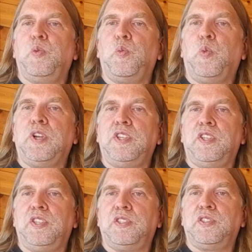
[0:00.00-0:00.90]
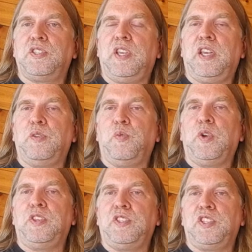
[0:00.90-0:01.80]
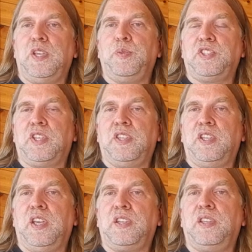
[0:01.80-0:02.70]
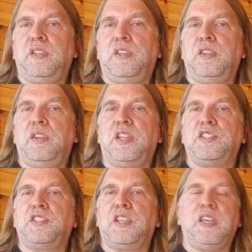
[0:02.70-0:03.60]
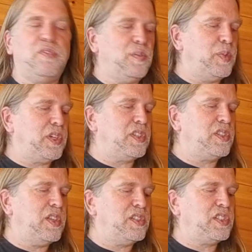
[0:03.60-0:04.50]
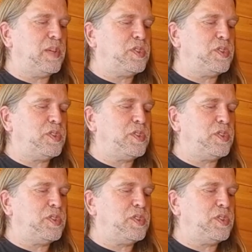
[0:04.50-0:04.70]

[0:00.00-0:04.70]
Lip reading: what it is and what the shape is on the neck. That's kind of a big step.